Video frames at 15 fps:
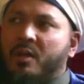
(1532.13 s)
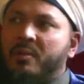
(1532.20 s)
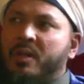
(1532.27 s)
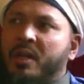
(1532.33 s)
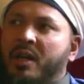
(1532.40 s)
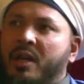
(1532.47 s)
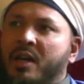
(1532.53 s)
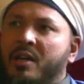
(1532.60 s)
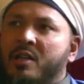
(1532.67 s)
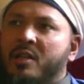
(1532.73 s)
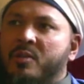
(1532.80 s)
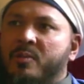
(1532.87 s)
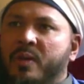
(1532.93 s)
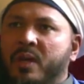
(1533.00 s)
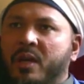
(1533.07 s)
Somebody
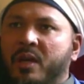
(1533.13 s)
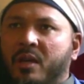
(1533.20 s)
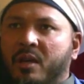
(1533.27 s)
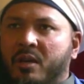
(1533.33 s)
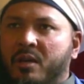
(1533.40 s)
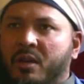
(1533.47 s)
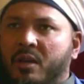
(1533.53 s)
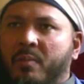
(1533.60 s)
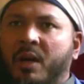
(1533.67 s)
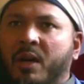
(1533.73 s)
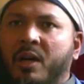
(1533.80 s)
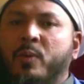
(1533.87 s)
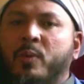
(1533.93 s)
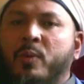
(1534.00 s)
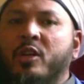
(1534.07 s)
asked me about
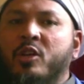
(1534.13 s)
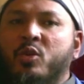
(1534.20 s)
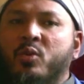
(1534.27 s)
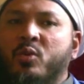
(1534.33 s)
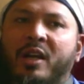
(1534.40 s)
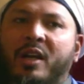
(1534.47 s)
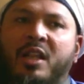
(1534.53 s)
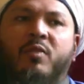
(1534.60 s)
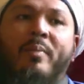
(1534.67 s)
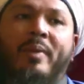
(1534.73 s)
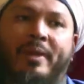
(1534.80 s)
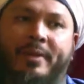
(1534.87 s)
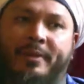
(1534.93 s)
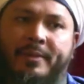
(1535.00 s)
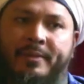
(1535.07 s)
spirituality of
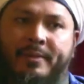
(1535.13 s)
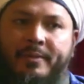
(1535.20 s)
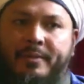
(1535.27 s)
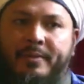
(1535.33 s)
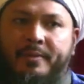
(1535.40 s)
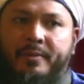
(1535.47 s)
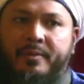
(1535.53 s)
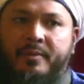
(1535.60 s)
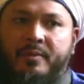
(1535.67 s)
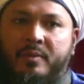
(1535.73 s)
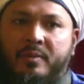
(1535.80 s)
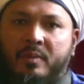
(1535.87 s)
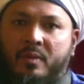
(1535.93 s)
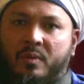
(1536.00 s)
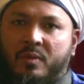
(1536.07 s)
women
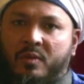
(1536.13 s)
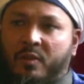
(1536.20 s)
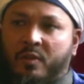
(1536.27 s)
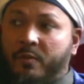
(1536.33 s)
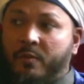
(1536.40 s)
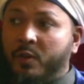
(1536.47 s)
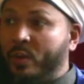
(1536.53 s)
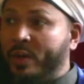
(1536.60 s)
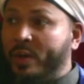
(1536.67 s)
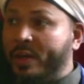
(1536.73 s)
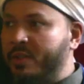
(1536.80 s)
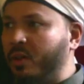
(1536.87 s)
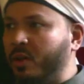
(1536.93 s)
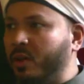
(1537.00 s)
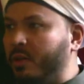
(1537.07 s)
a few weeks
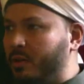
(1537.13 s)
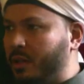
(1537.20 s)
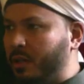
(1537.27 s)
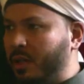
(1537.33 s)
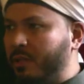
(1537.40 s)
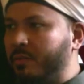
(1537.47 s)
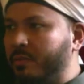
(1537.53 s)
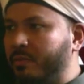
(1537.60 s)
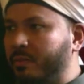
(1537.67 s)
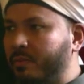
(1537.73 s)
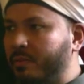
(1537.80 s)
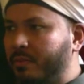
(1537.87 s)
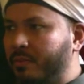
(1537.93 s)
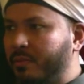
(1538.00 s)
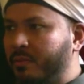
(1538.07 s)
ago, isn't it?
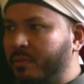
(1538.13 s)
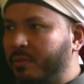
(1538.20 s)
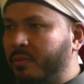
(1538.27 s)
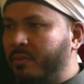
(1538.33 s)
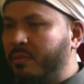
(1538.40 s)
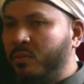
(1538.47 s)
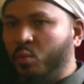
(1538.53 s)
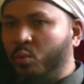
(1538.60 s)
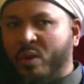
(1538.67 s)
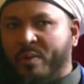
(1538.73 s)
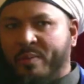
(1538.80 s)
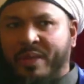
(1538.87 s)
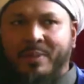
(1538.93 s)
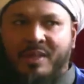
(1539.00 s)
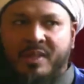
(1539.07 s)

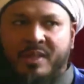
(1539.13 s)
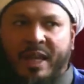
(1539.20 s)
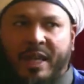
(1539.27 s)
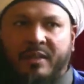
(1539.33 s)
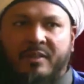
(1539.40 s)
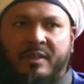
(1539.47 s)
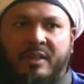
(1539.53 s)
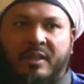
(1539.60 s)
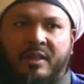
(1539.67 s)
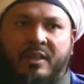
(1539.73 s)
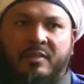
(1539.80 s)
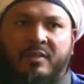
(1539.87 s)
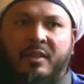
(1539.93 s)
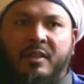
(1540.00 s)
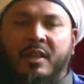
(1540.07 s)
Women becoming saints
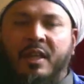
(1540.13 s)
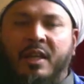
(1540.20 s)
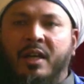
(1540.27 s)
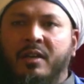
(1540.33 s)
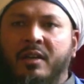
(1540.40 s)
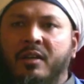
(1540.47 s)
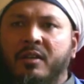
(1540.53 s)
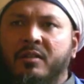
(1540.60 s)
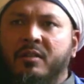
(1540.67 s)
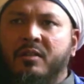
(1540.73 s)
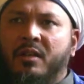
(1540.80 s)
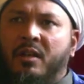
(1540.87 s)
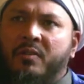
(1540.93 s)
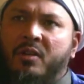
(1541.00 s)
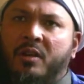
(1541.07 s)
and this and that. I say,
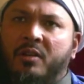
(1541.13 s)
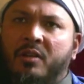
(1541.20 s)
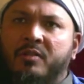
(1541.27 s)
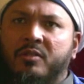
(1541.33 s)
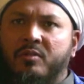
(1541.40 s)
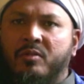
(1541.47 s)
of course.